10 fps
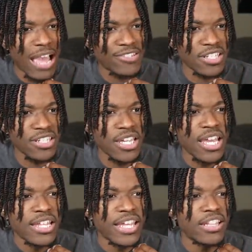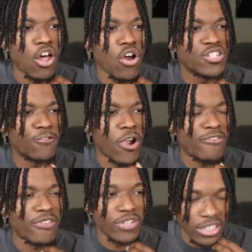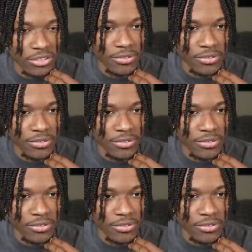Obviously, they lost Fred VanVleet.